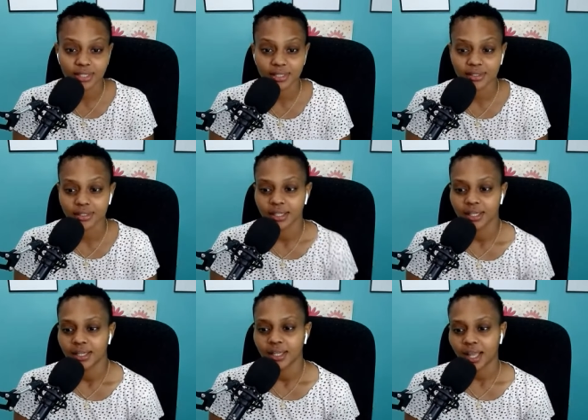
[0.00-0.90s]
in
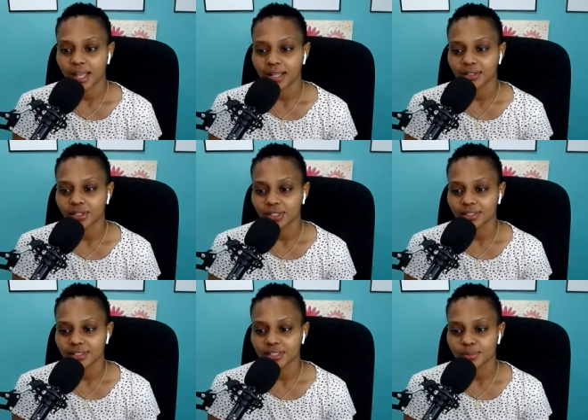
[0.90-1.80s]
alcohol
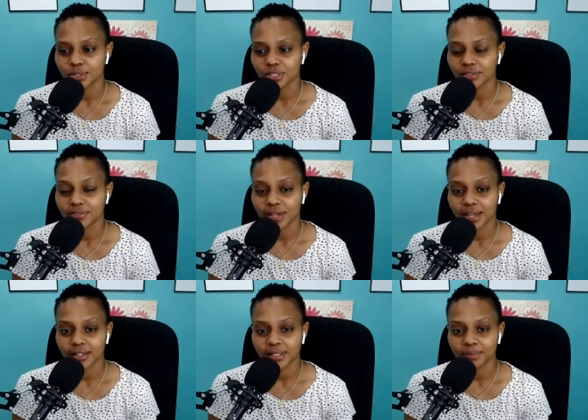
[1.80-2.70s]
consumption
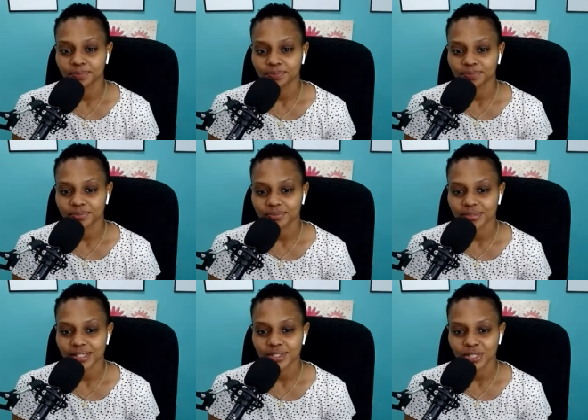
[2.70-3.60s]
via
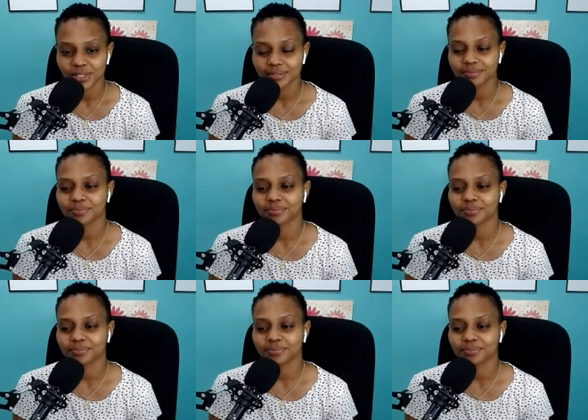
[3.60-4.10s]
sorrel.